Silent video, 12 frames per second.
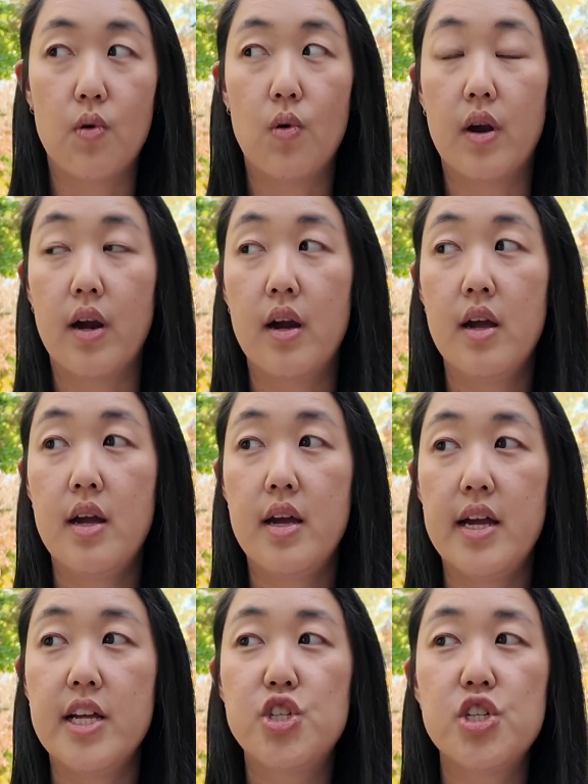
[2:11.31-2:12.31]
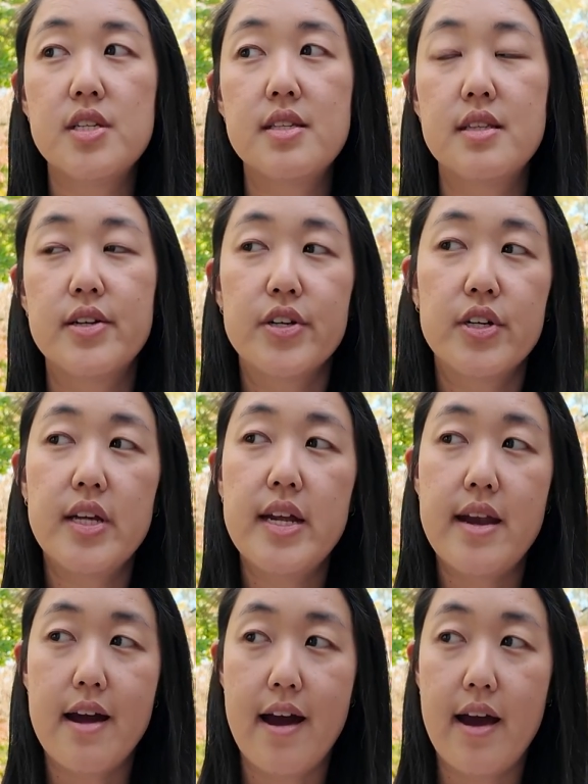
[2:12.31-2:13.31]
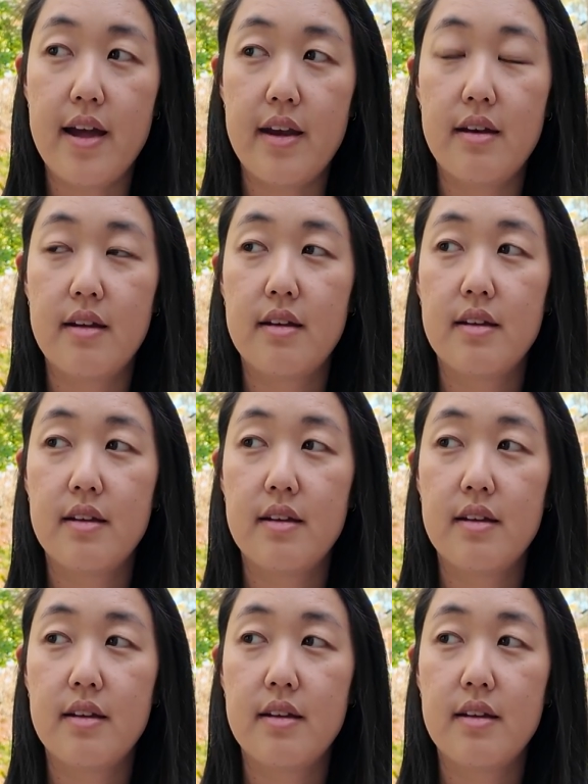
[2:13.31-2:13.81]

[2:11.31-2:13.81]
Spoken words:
or it's just literally not